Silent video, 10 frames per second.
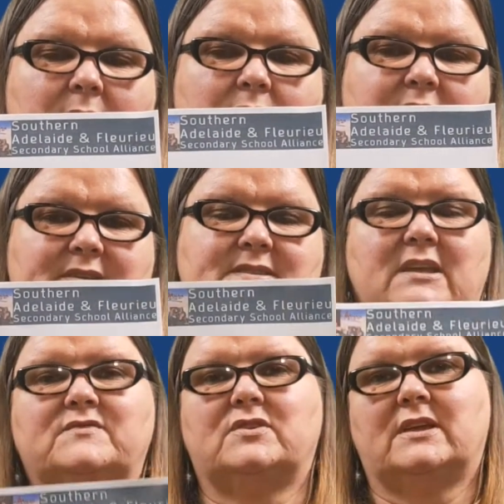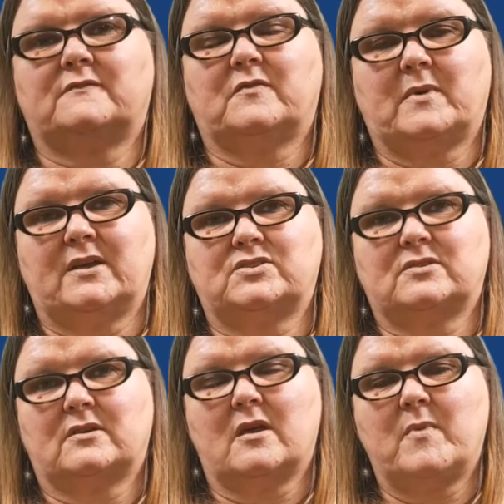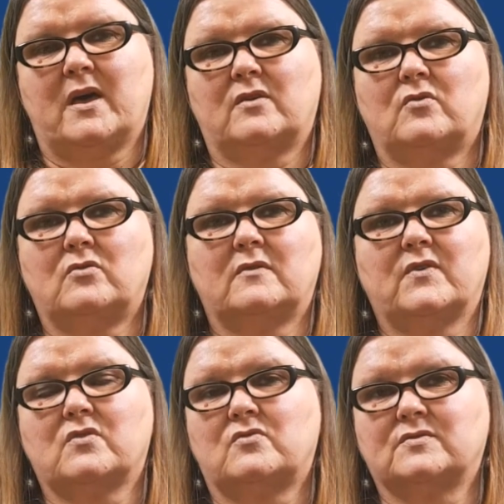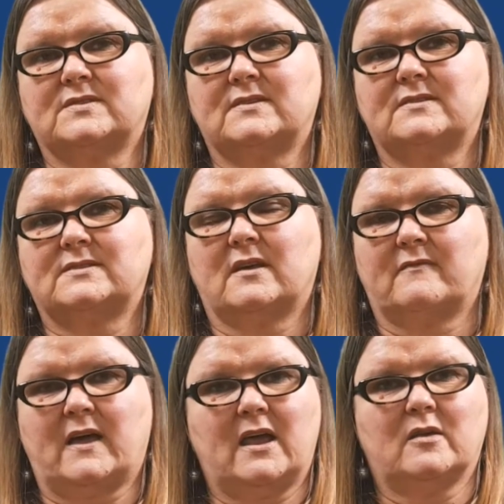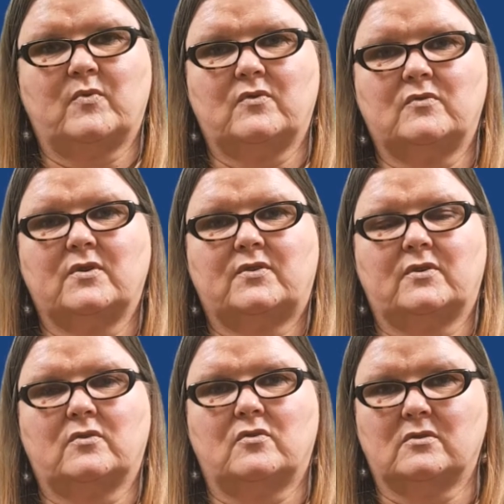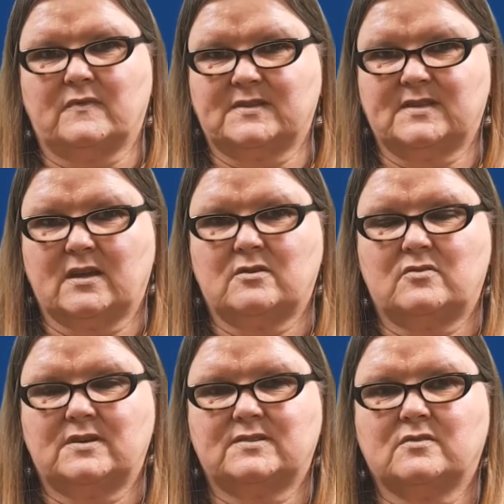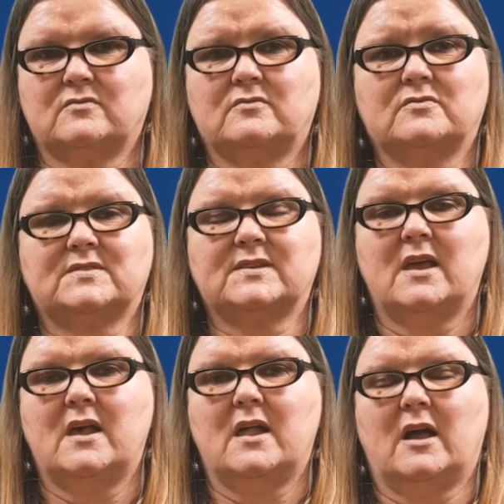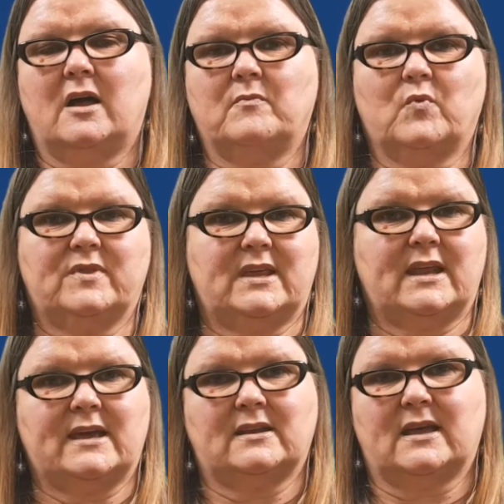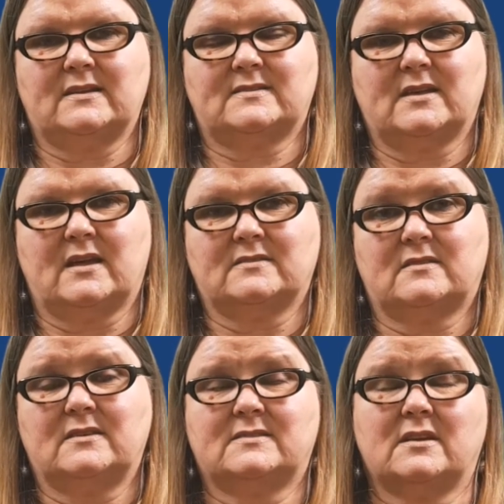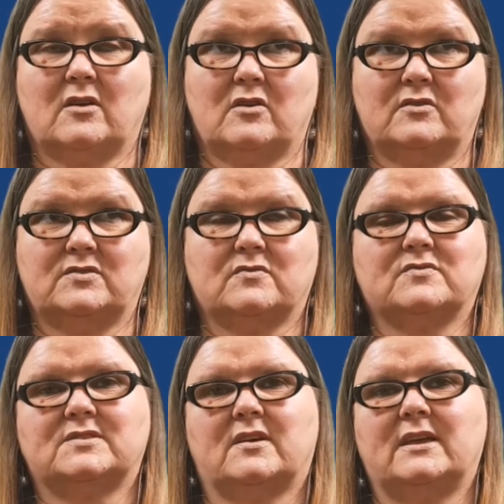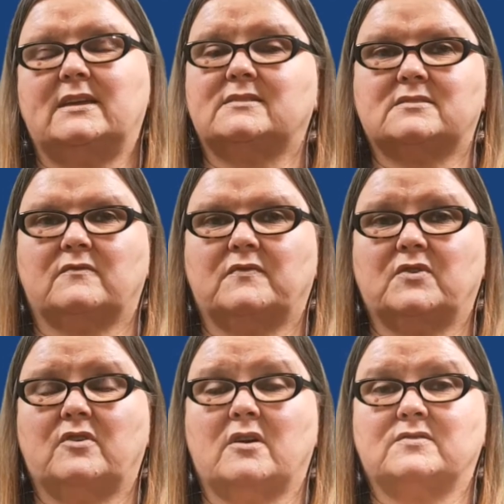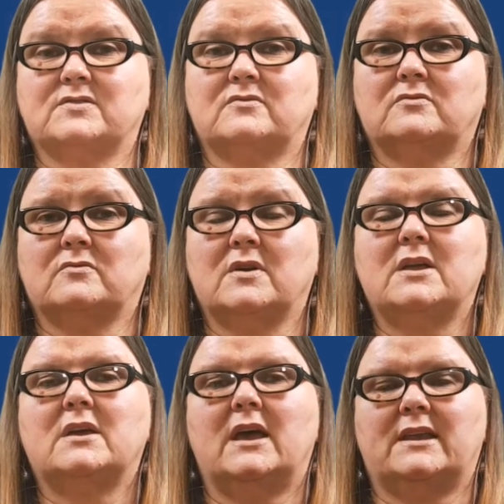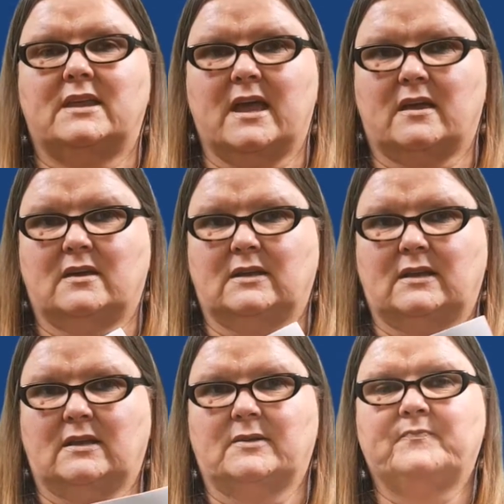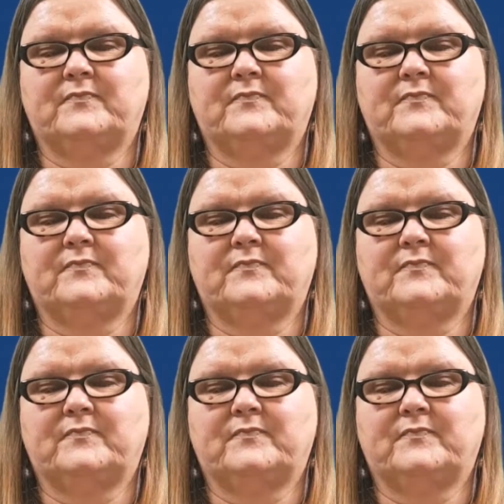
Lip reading: This gives you information about all of the courses available through all of the secondary schools within Adelaide South. This includes also Eastern Fleurieu School and Yankalilla.